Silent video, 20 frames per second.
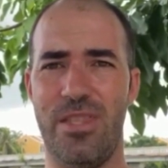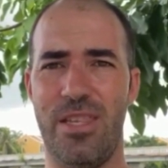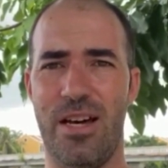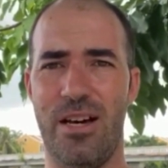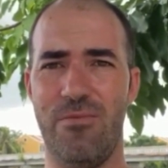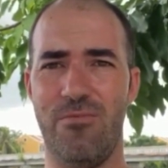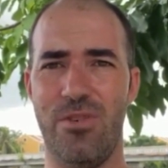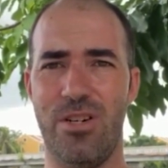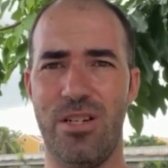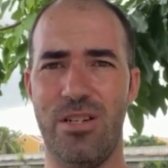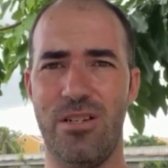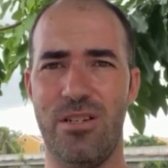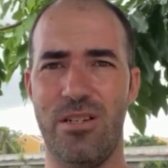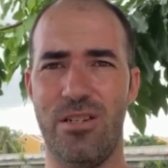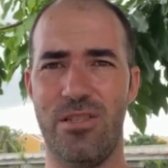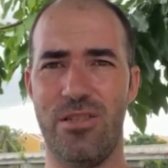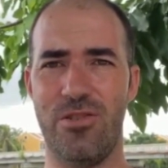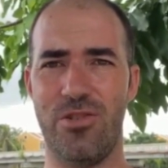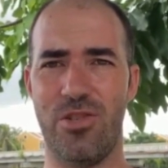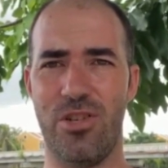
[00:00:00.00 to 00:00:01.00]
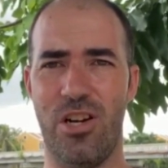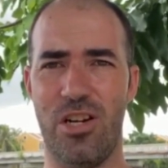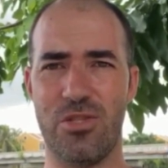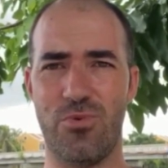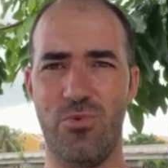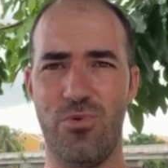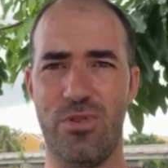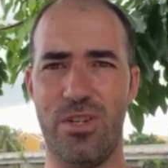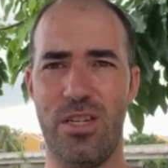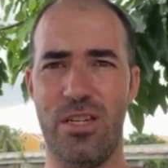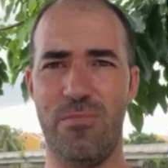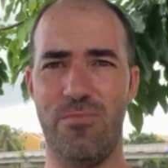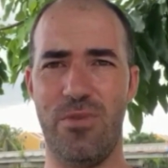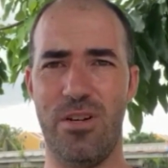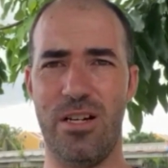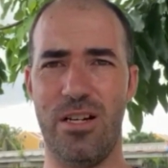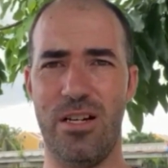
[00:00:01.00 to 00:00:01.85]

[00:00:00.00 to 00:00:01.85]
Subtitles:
that one, and the Sharks will keep